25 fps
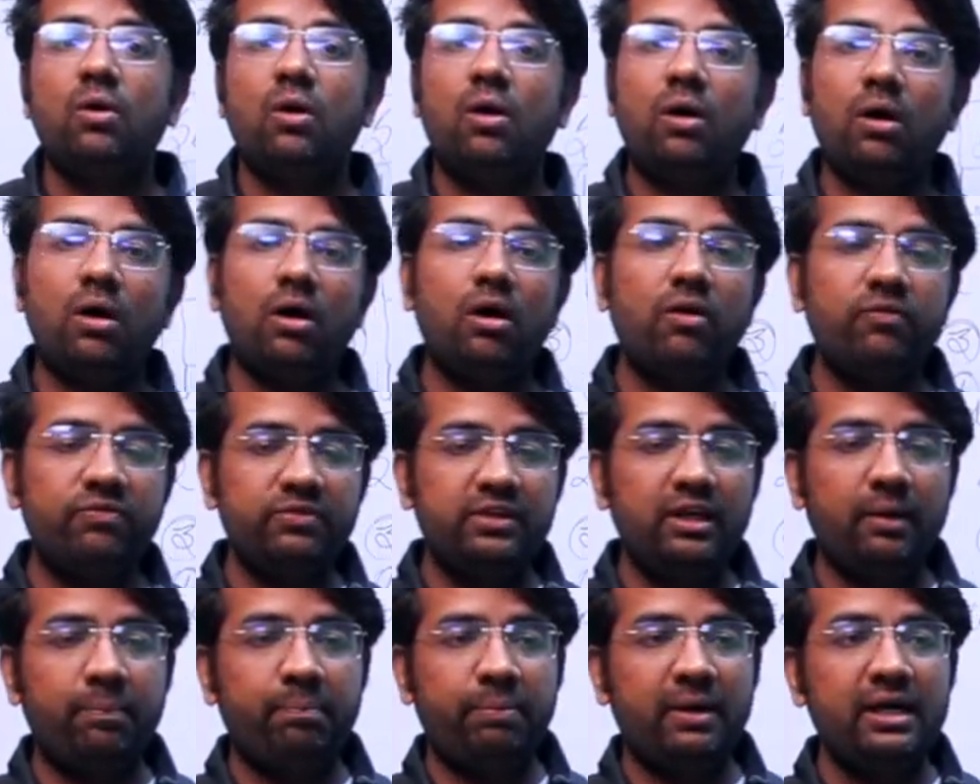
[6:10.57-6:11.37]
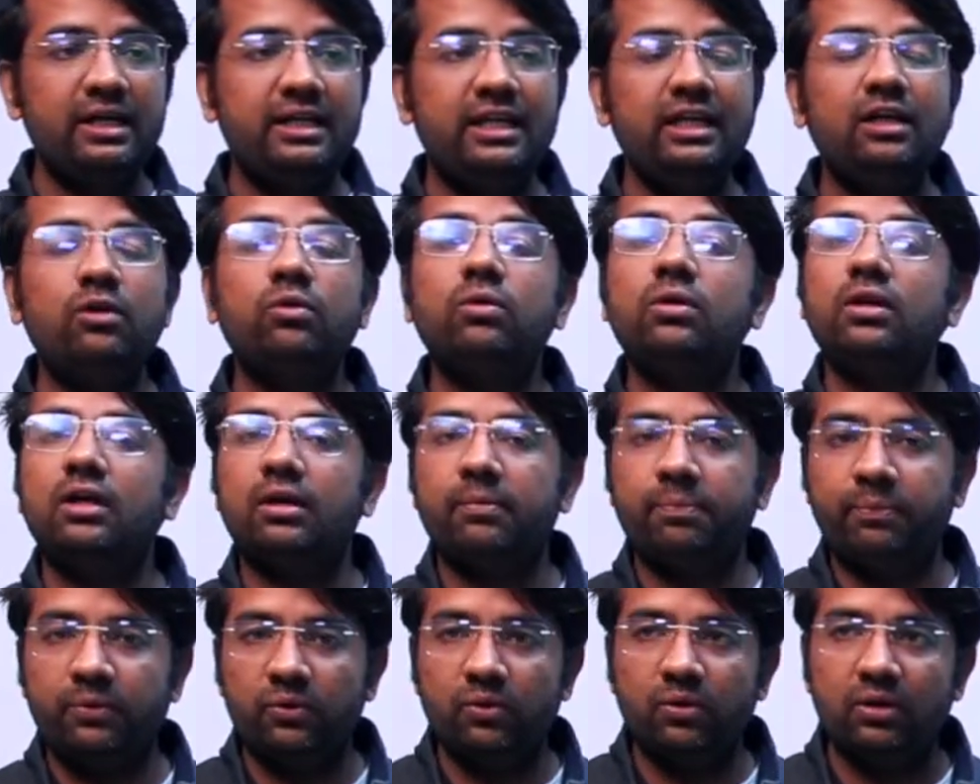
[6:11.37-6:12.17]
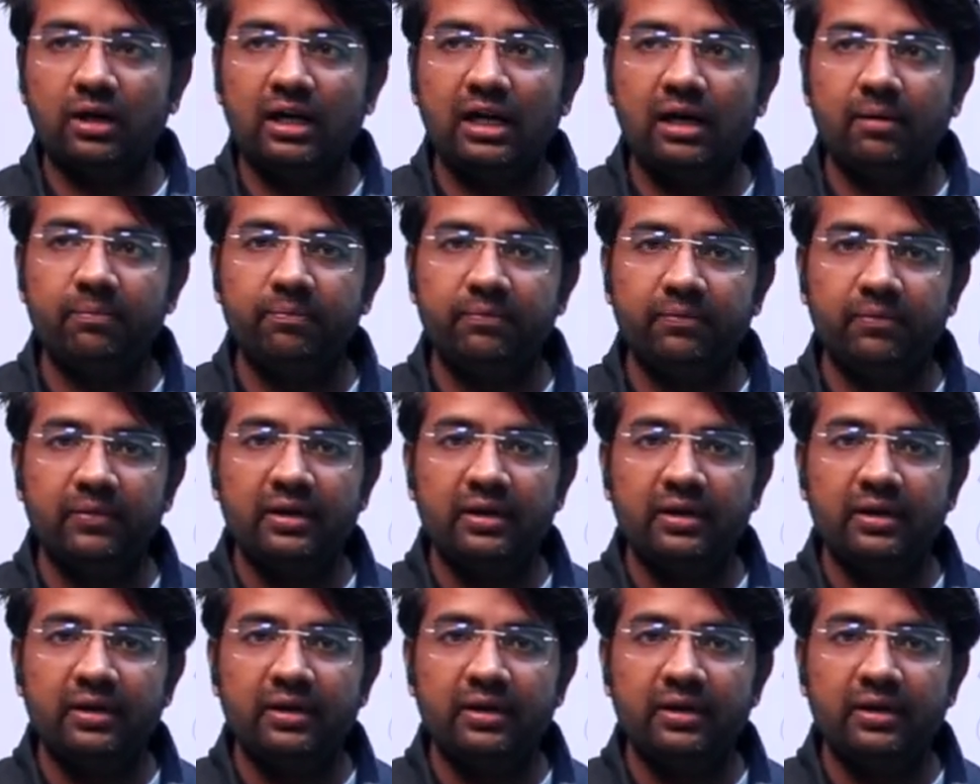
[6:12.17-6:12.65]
of the particular program